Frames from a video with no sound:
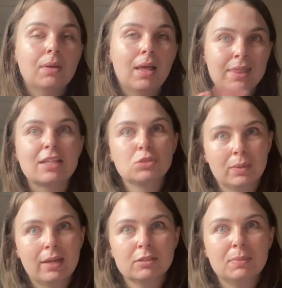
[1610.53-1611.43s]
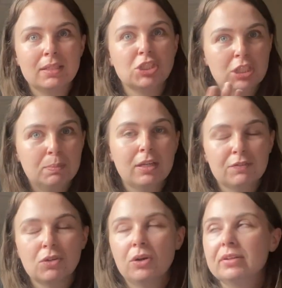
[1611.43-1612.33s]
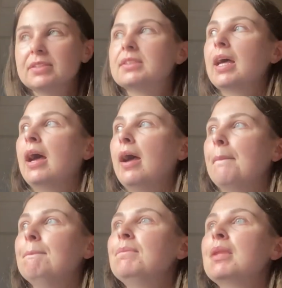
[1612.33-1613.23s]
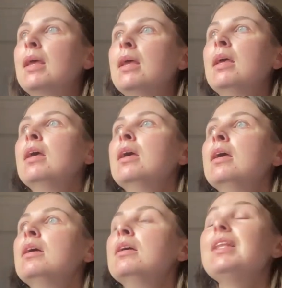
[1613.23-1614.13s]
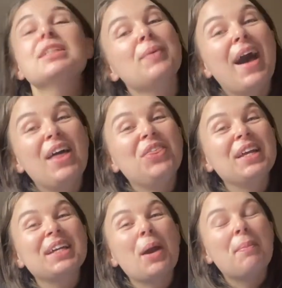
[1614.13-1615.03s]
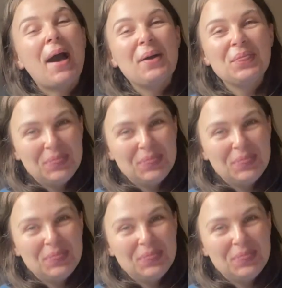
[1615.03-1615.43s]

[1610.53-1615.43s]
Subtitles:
and that's someone else being a GP, of course. That's what I think about